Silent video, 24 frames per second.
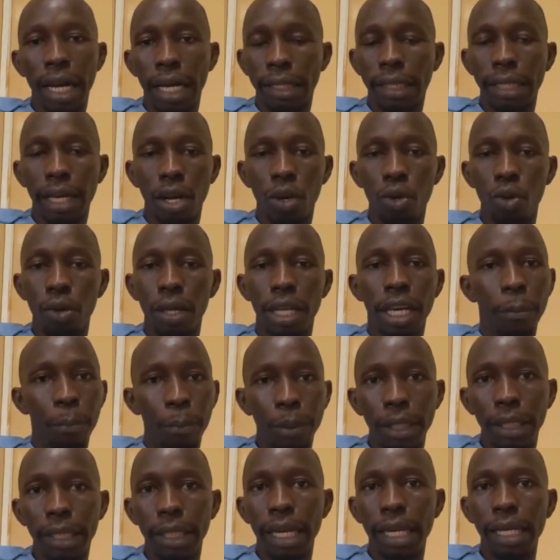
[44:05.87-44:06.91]
You know,
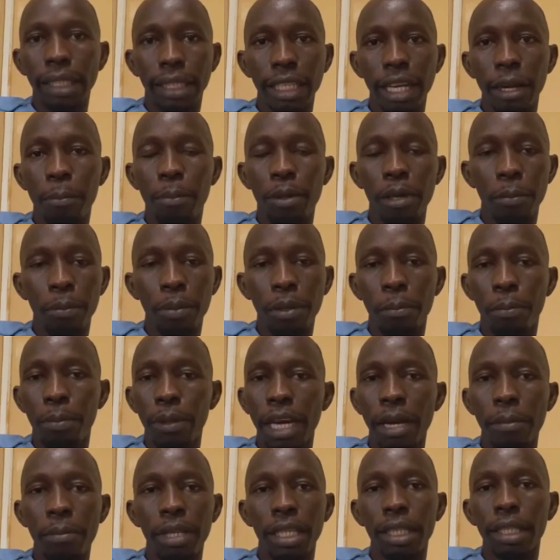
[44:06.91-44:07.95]
they went there
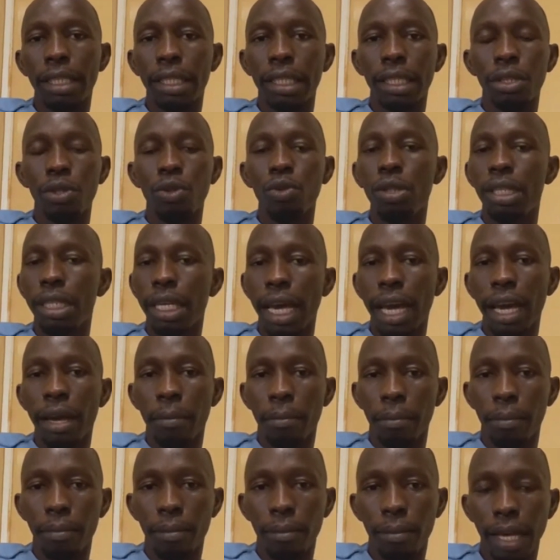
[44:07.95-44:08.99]
to win.
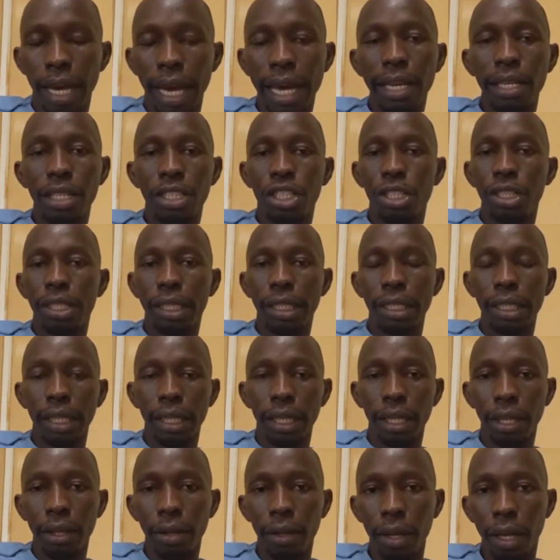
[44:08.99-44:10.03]
So we want for
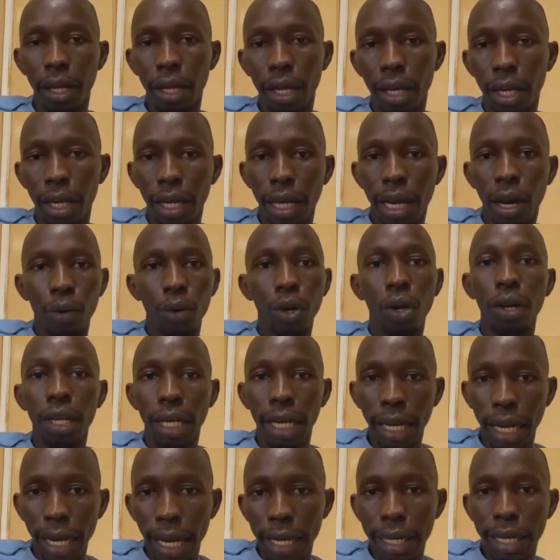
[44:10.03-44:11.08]
celebrate that day.
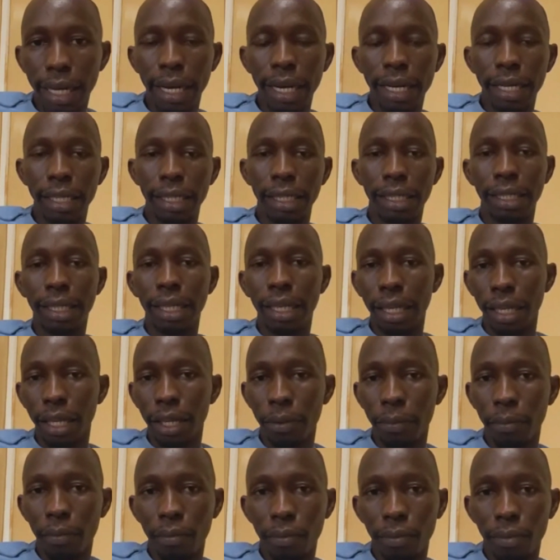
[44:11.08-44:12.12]
They say no.
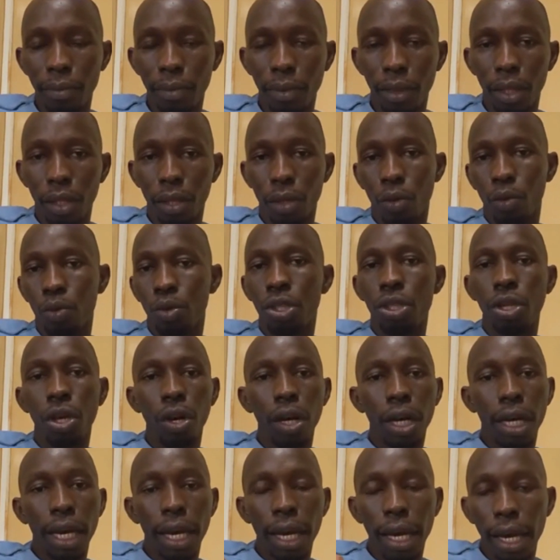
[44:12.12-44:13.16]

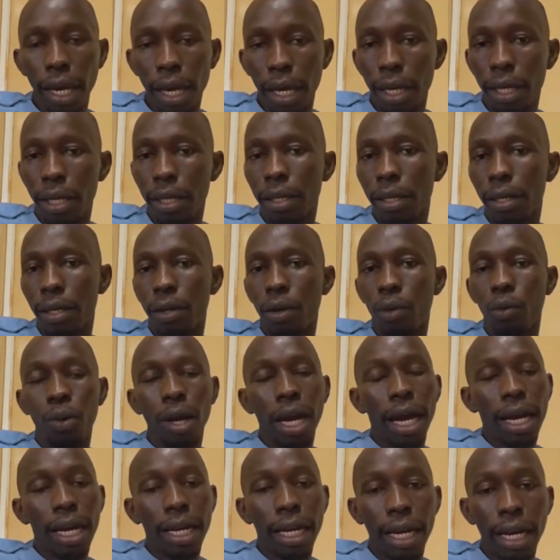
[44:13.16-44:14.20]
Not wanna get that
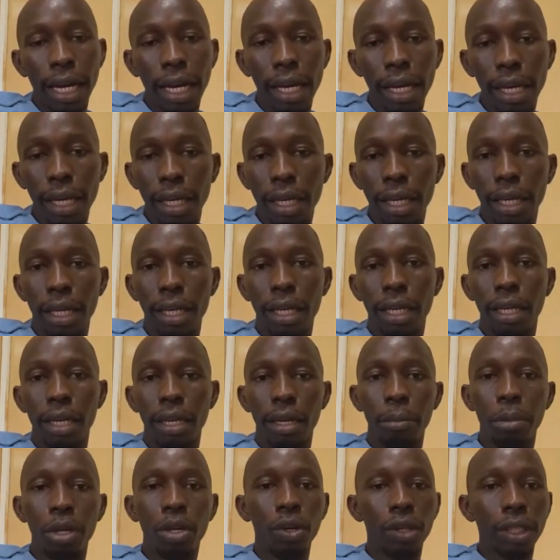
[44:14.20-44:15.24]
credit today. Now we all na
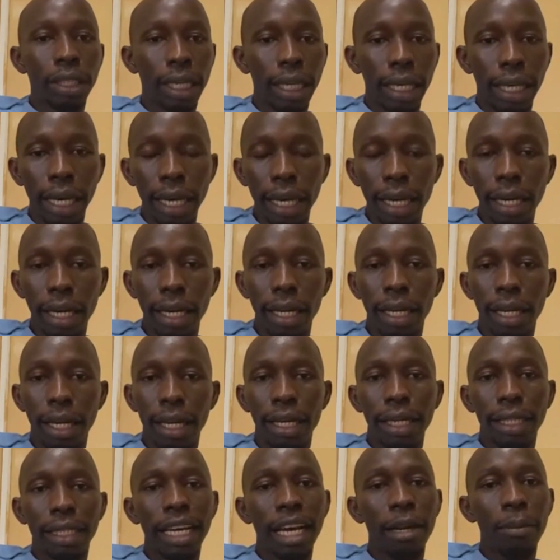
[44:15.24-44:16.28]
salon, APC,
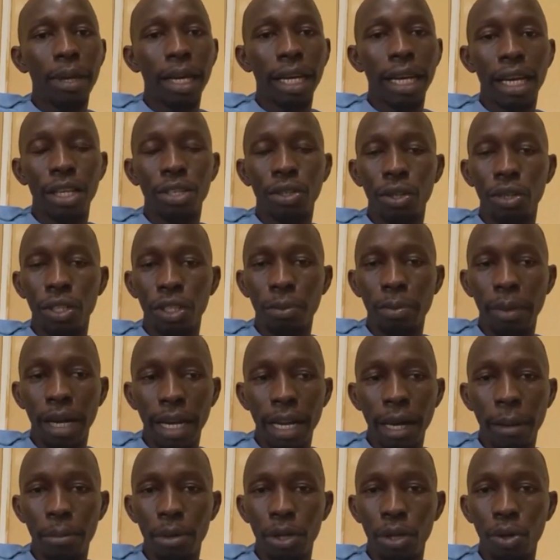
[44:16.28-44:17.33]
SLPP, PMDC,
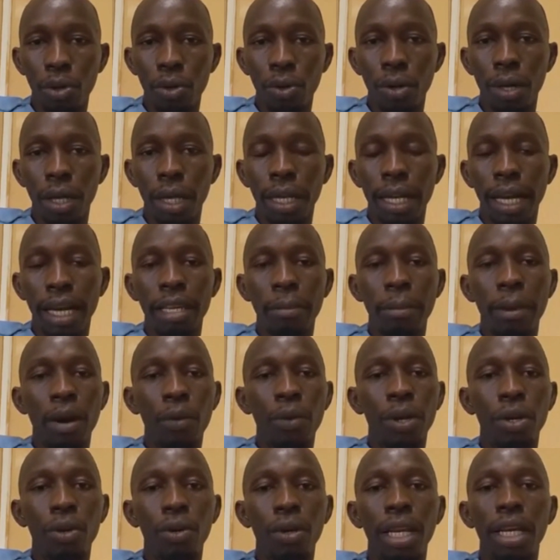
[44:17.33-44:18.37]
UDM,
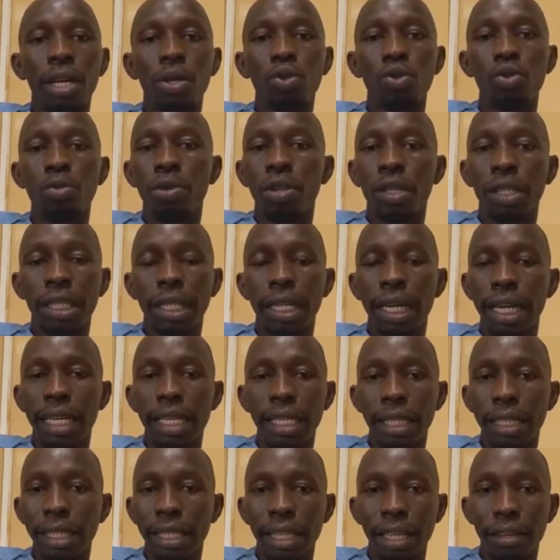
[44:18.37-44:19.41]
NGC.
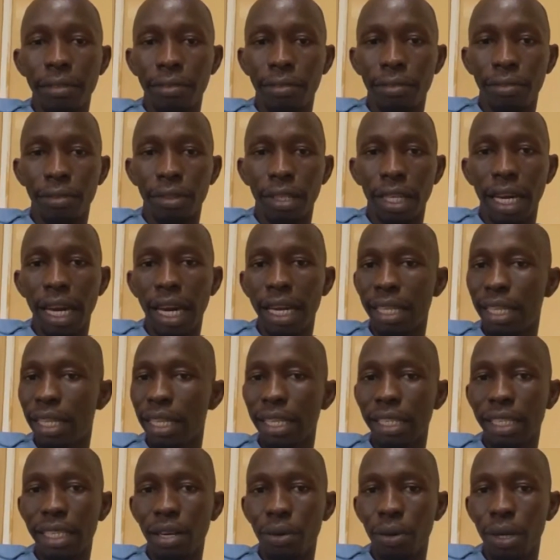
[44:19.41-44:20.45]
Now we all get that credit
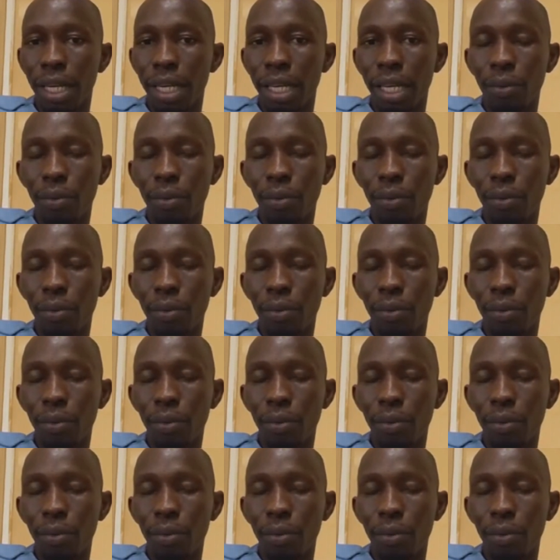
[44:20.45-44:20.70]
today.